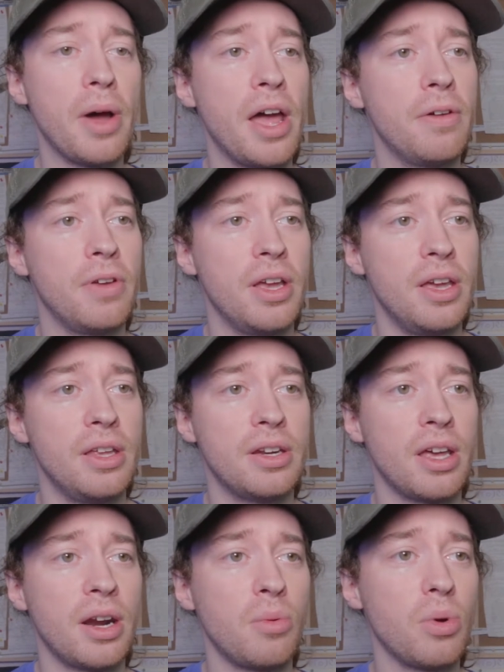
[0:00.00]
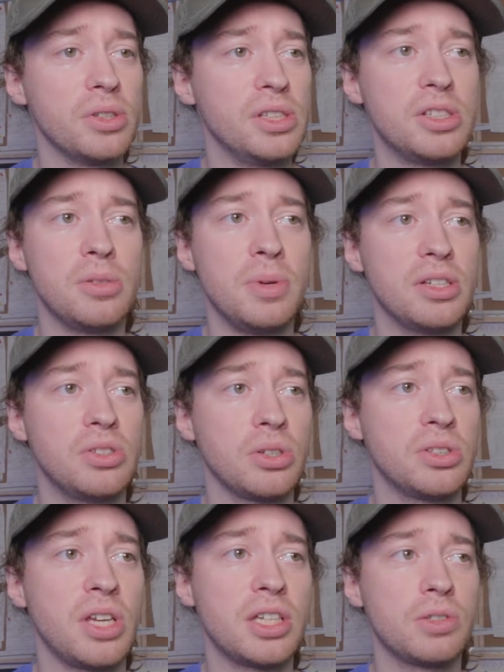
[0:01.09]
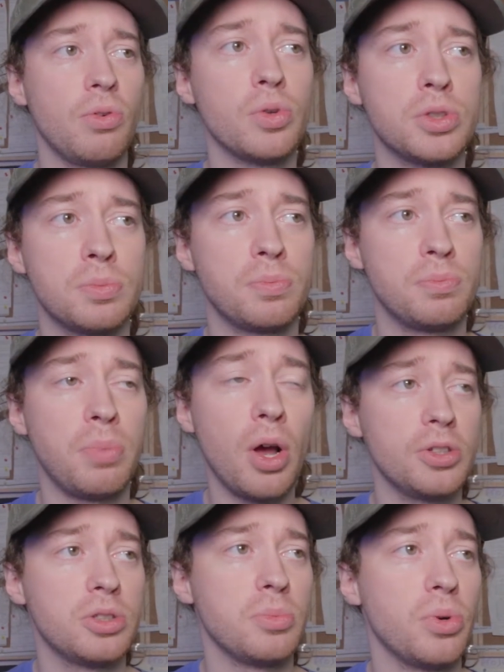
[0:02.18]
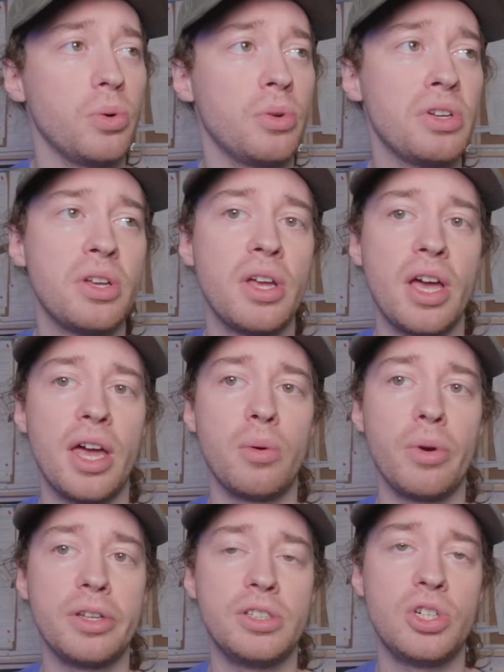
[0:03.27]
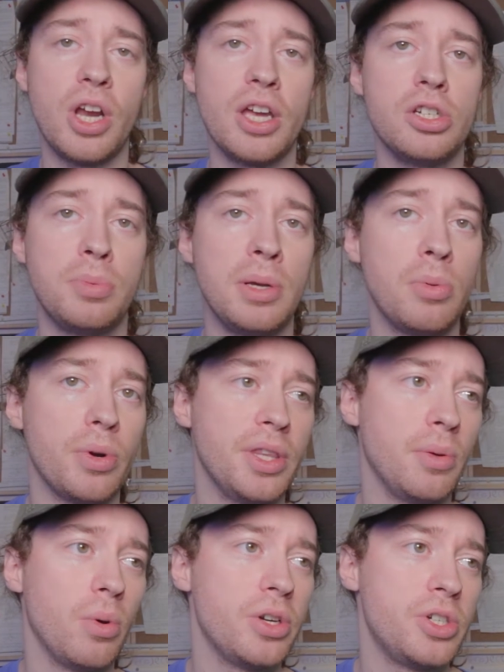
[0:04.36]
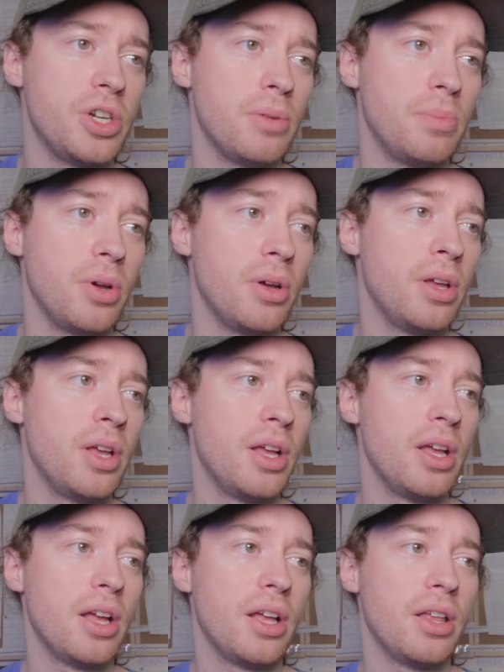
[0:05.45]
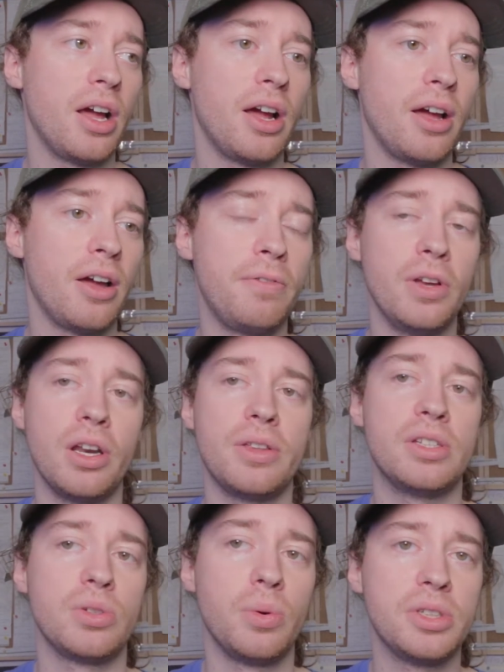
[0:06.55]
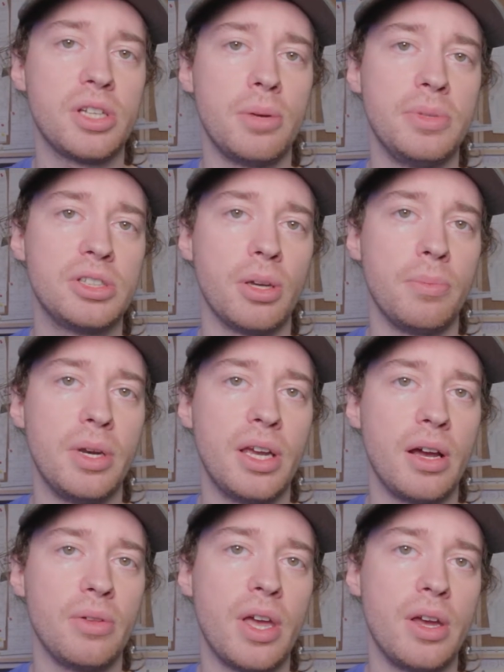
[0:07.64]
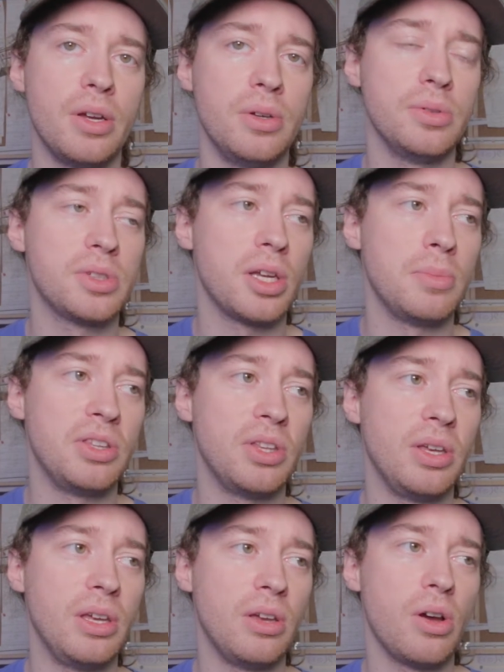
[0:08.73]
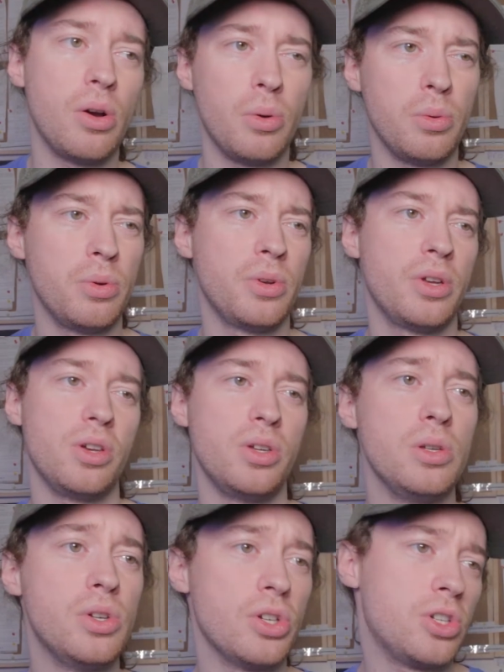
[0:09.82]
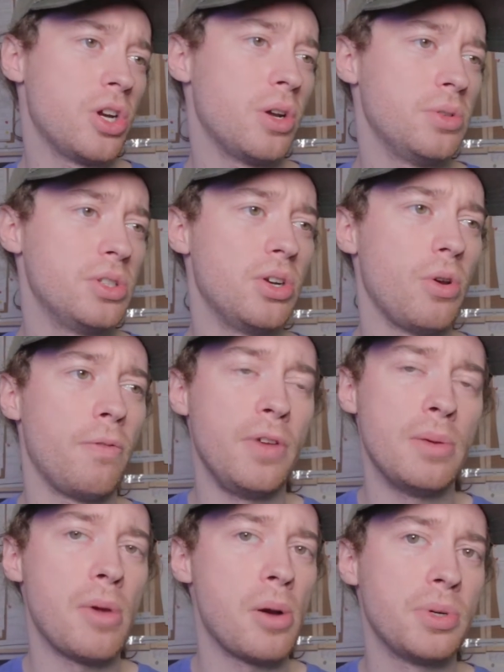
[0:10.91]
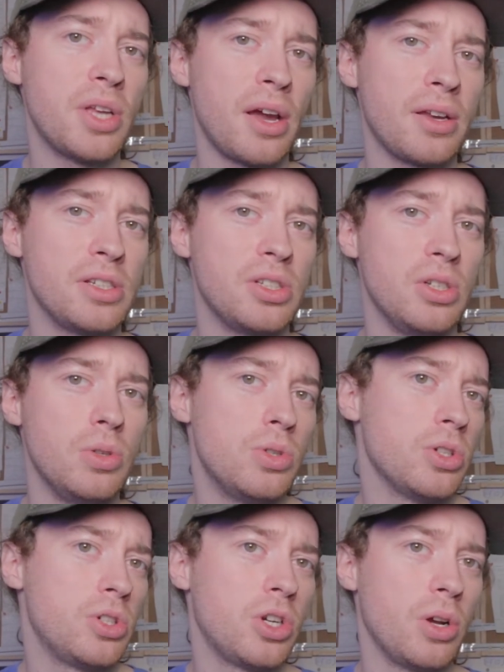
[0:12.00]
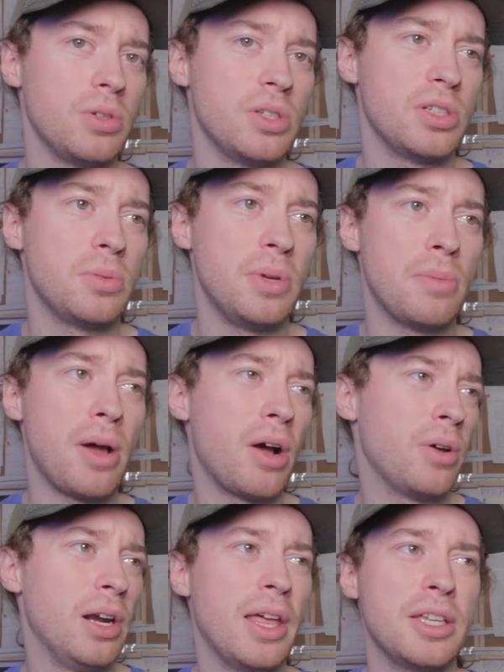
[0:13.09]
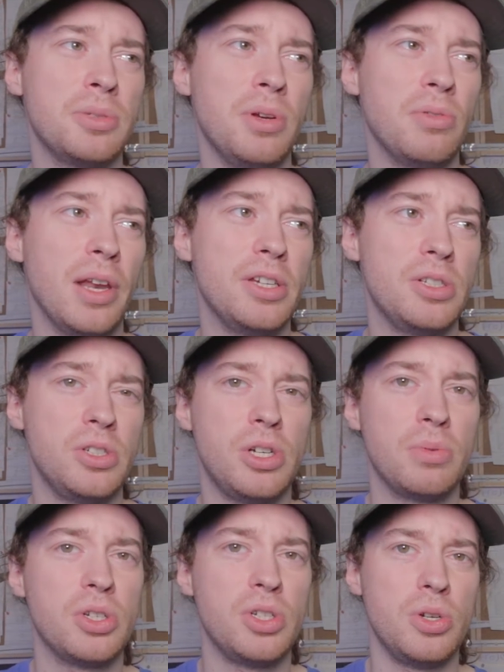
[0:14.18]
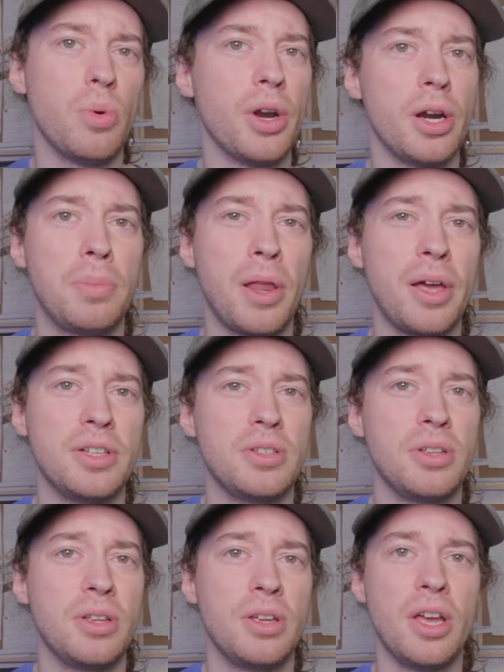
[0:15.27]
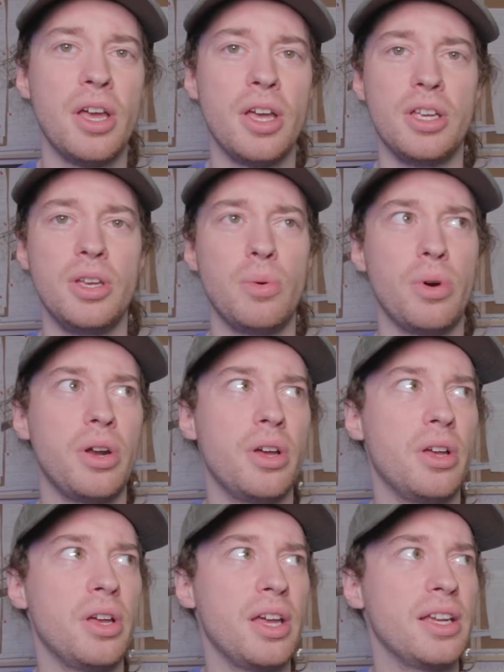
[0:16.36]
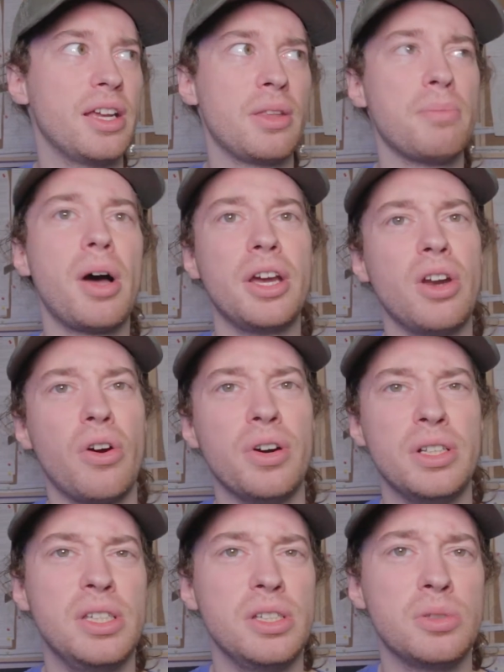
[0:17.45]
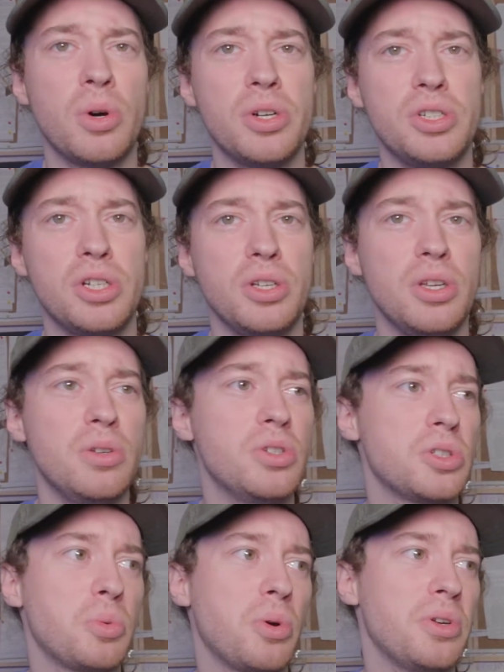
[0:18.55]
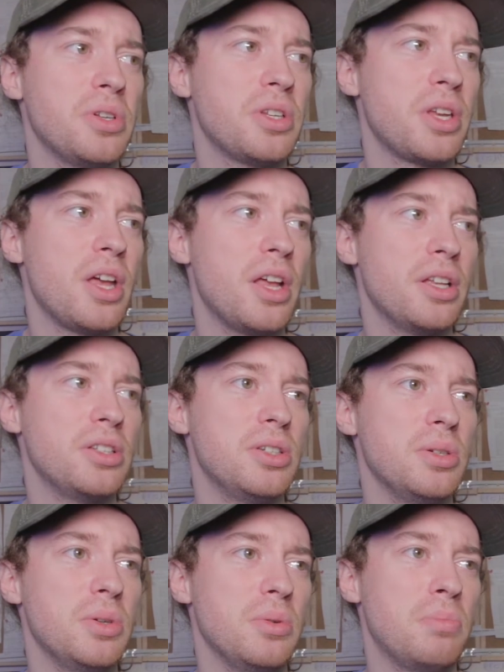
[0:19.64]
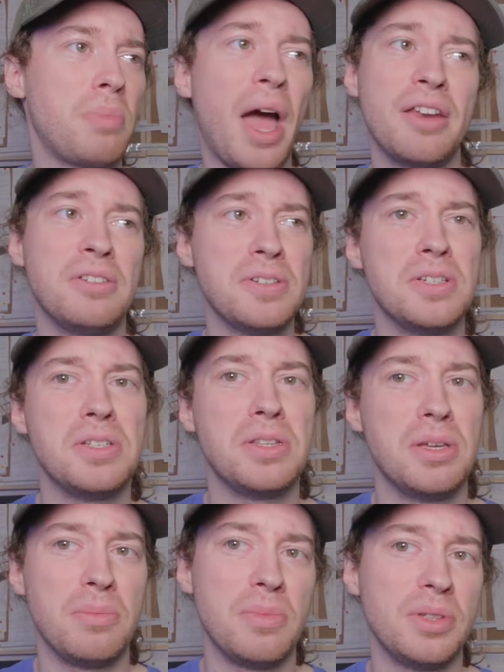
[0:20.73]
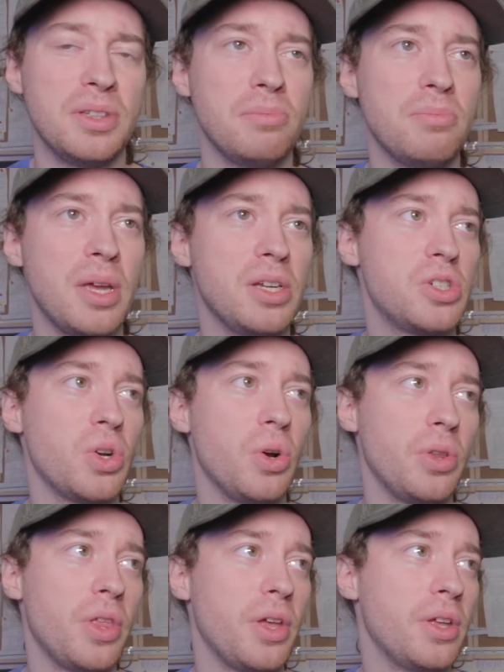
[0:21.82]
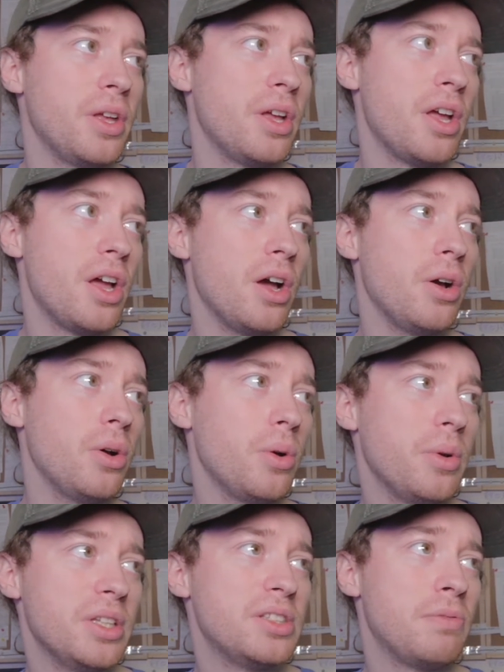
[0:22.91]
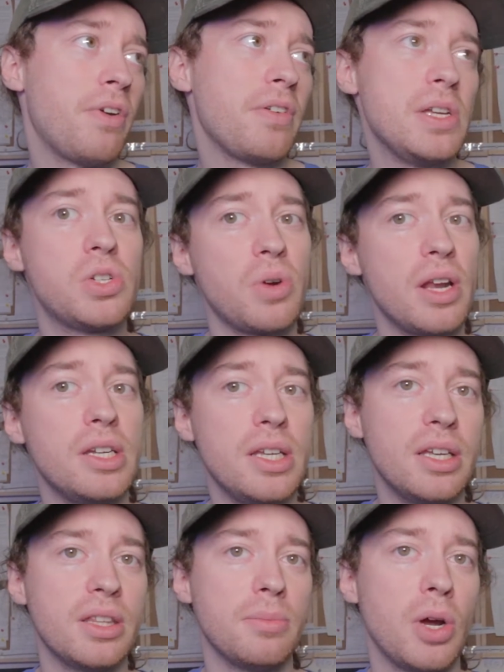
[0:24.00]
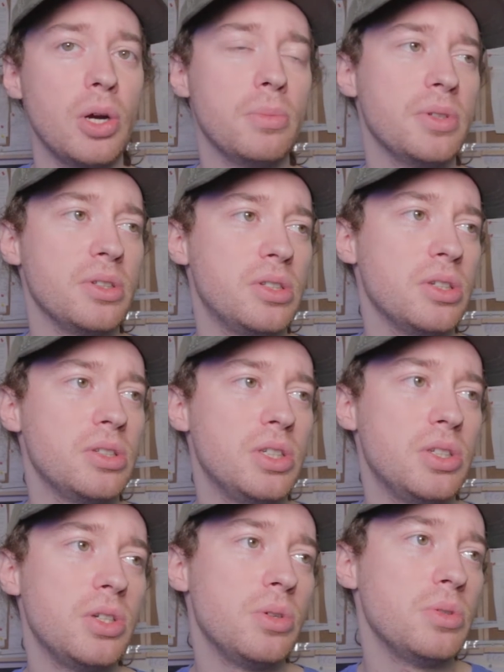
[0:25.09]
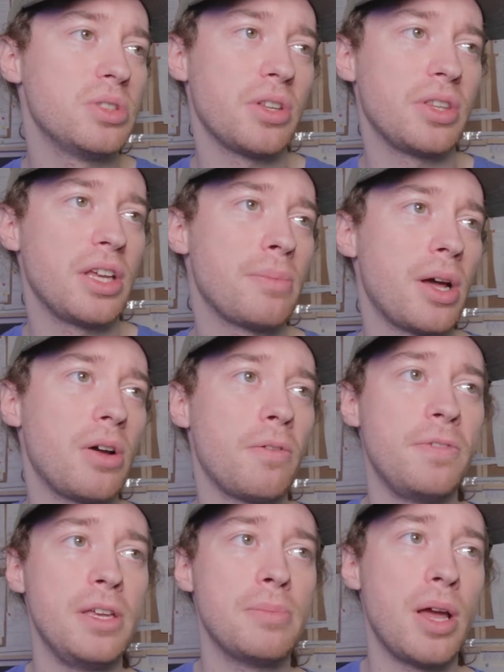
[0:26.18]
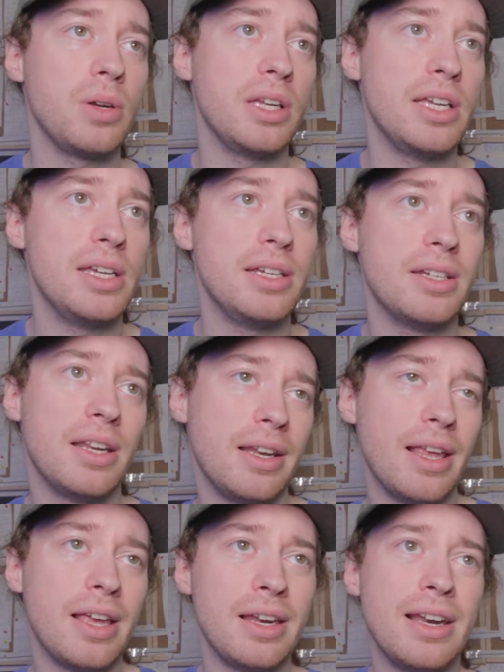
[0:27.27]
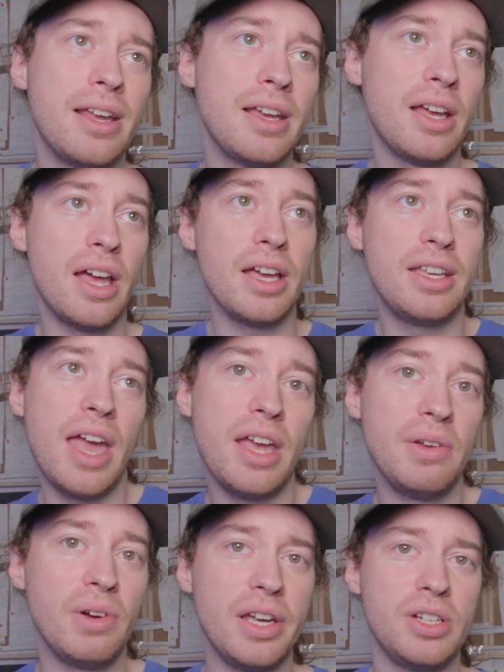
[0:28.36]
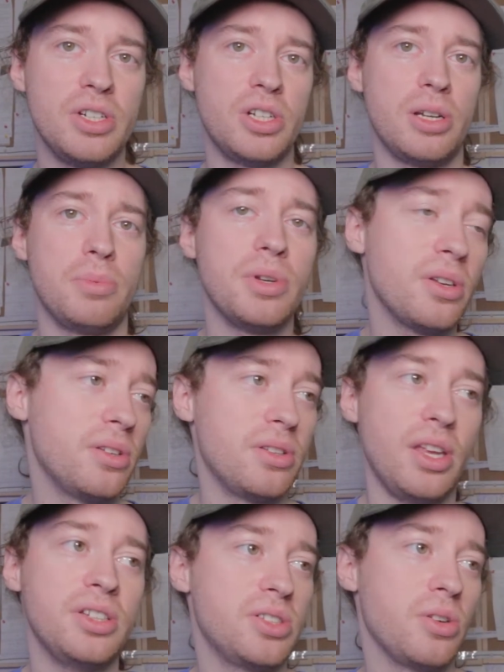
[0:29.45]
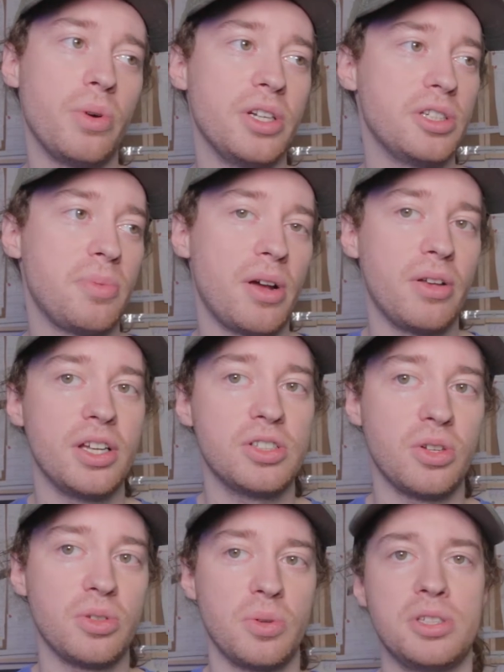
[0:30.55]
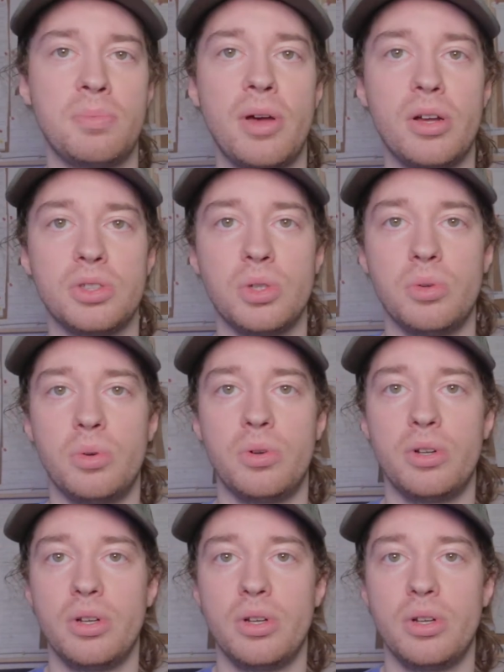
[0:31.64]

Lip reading: my effort in and I want it to be as successful as possible, and I want it to change people when they watch it, but I feel like there's always going to be somebody out there who's going to be thinking, oh, you just chose to do a female protagonist and you just chose it to be about a lesbian relationship because you want to you want to get the minorities watching. You just want to pander to them and make sure that, oh, it's very trendy at the moment to do something about a female lead and a gay relationship. And that's not what it's about. That's not what it's about at all.